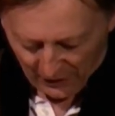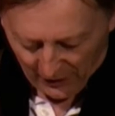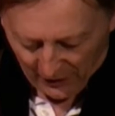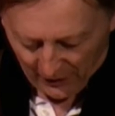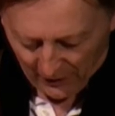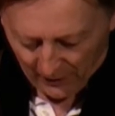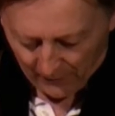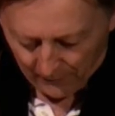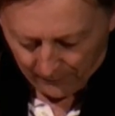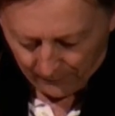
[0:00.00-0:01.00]

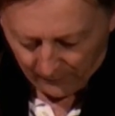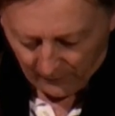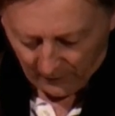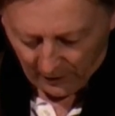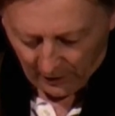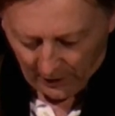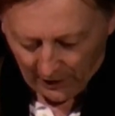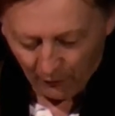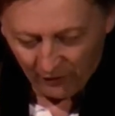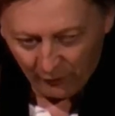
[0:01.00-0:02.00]

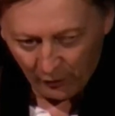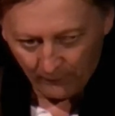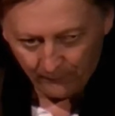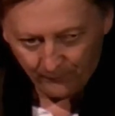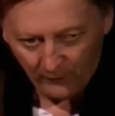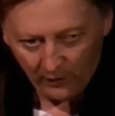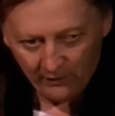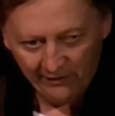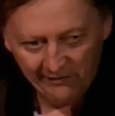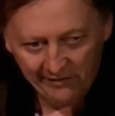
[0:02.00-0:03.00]
However,
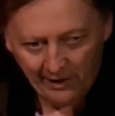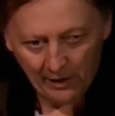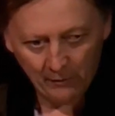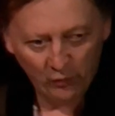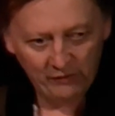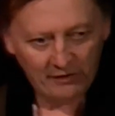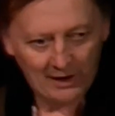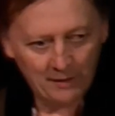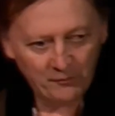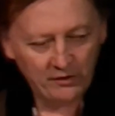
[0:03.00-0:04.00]
this time with
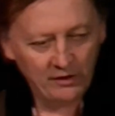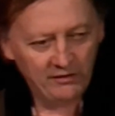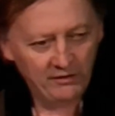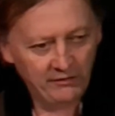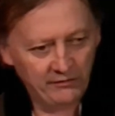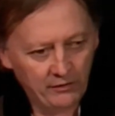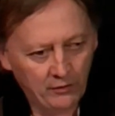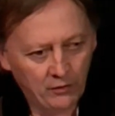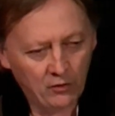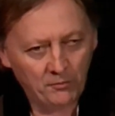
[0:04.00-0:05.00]
Rapt, it is
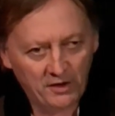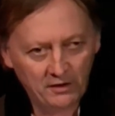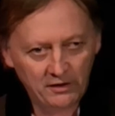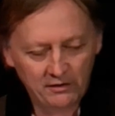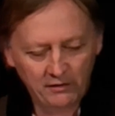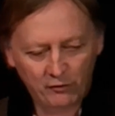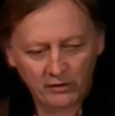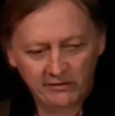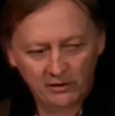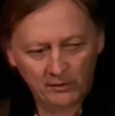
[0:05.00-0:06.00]
a completely different
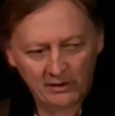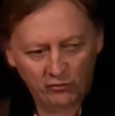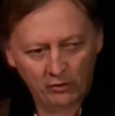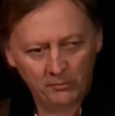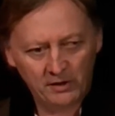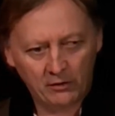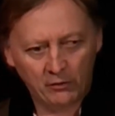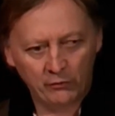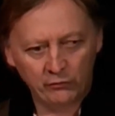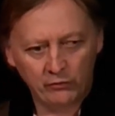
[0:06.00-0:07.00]
situation
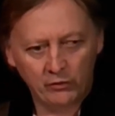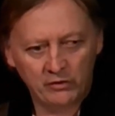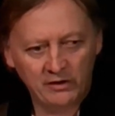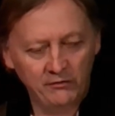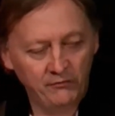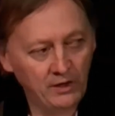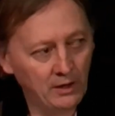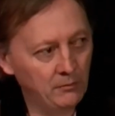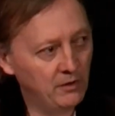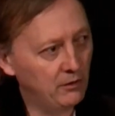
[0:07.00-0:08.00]
because this
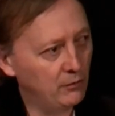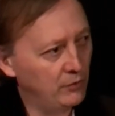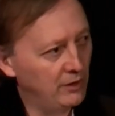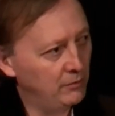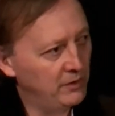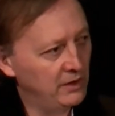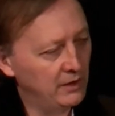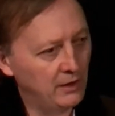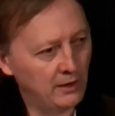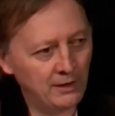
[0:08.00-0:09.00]
film will be
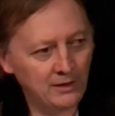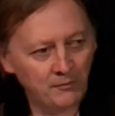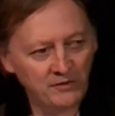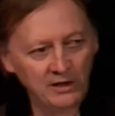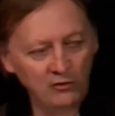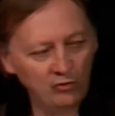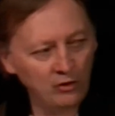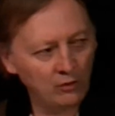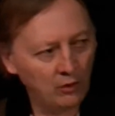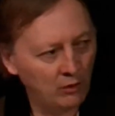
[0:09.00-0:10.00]
an
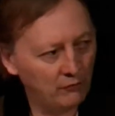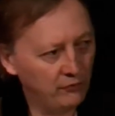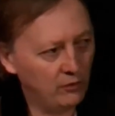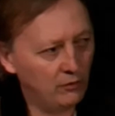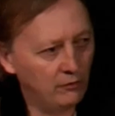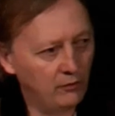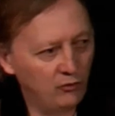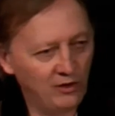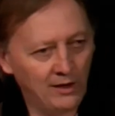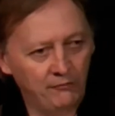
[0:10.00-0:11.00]
adaptation of
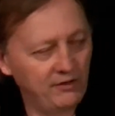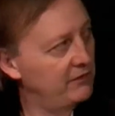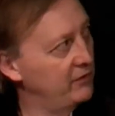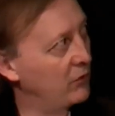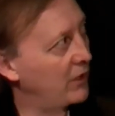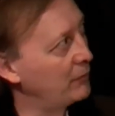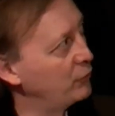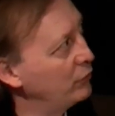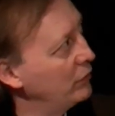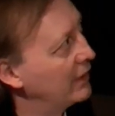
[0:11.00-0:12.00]
Charles Ferdinand
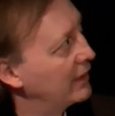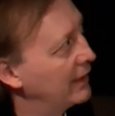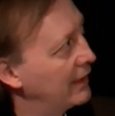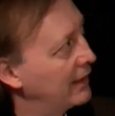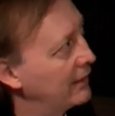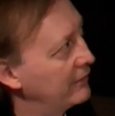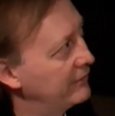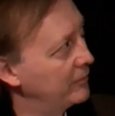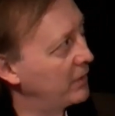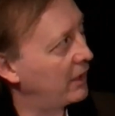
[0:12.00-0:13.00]
Ramuz, La
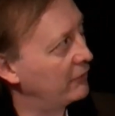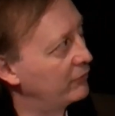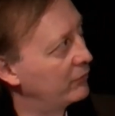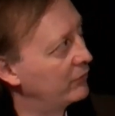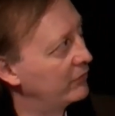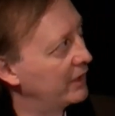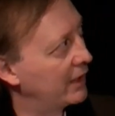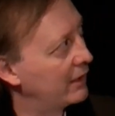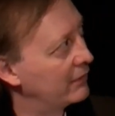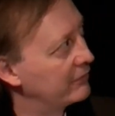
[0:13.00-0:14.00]
Séparation des
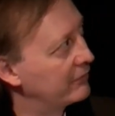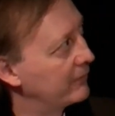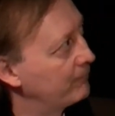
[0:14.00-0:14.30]
Races.